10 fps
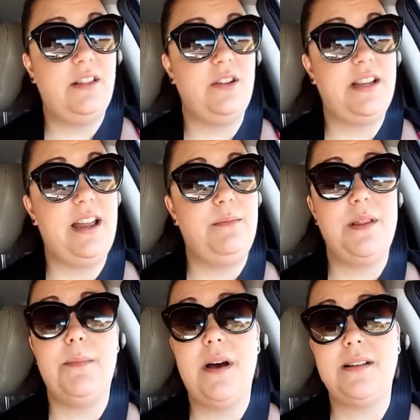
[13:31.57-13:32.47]
and I looked at
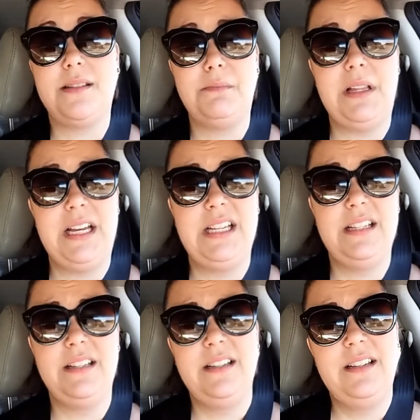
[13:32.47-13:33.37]
them in the box, I'm
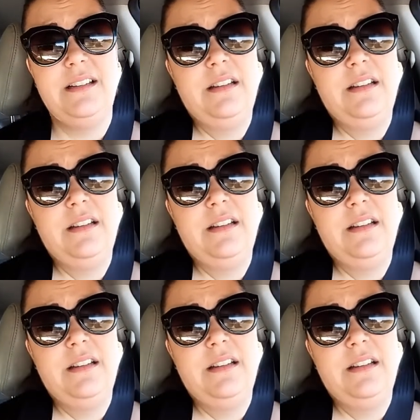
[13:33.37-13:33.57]
like,